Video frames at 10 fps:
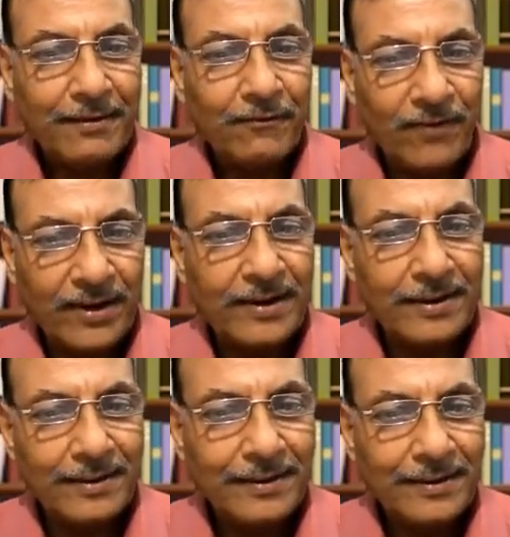
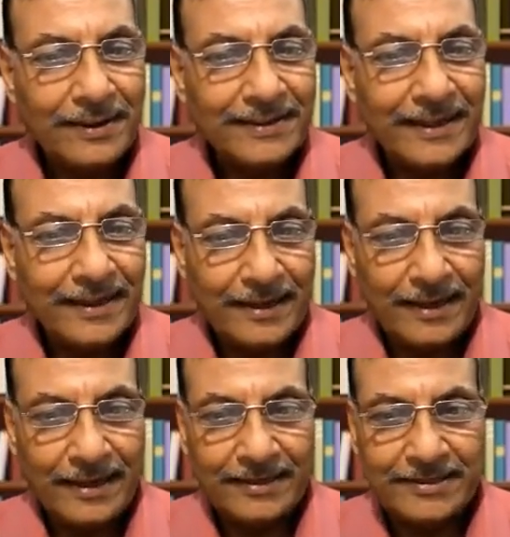While the
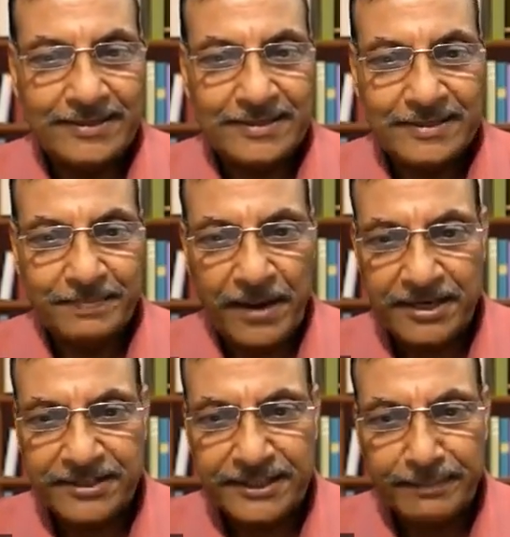
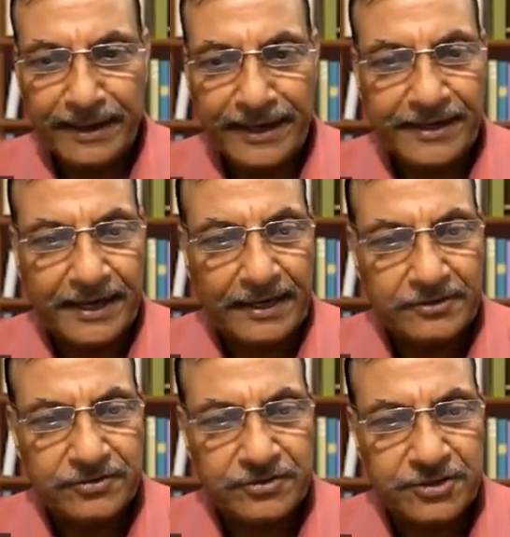patient
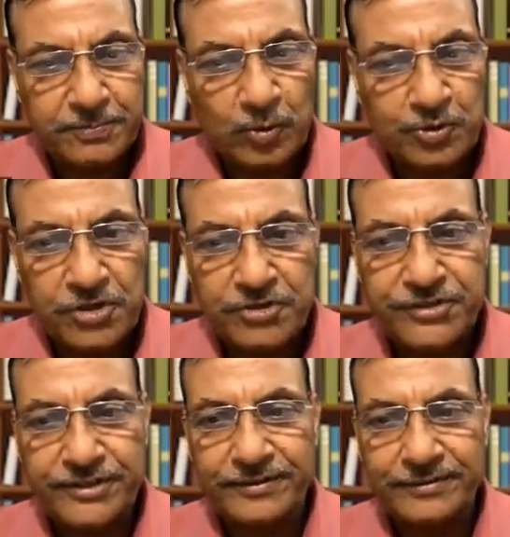maintains this
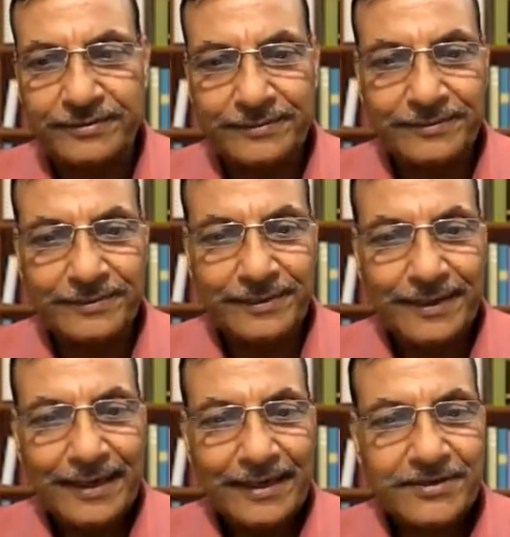position,
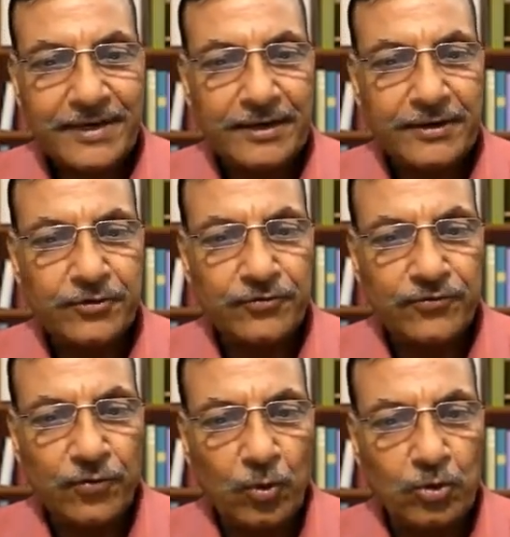try to
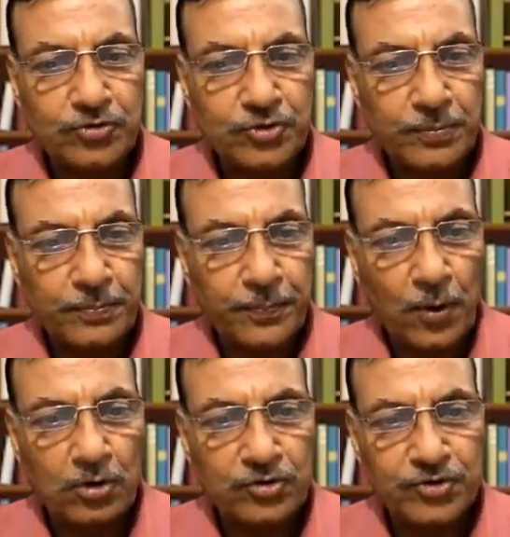force the
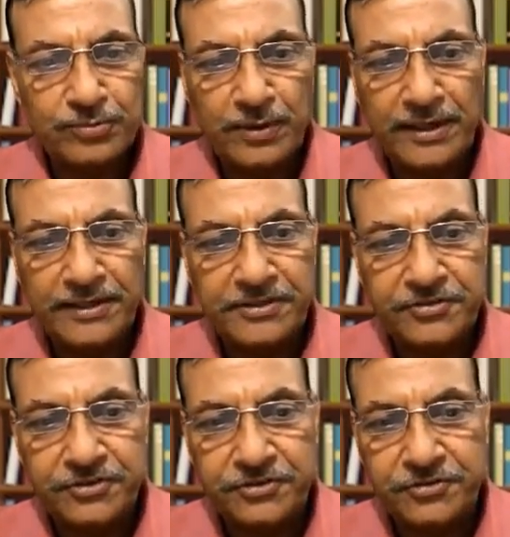proximal
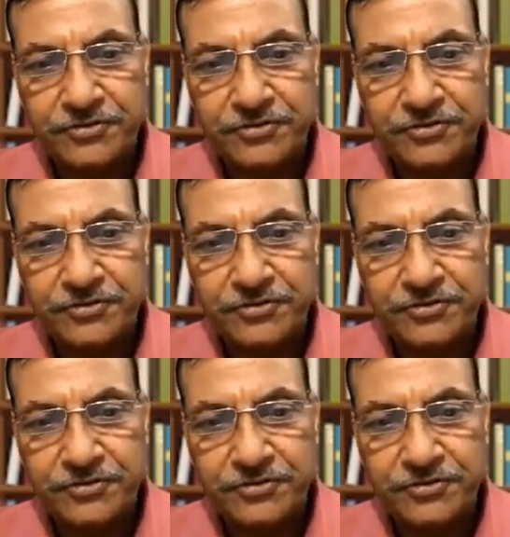digit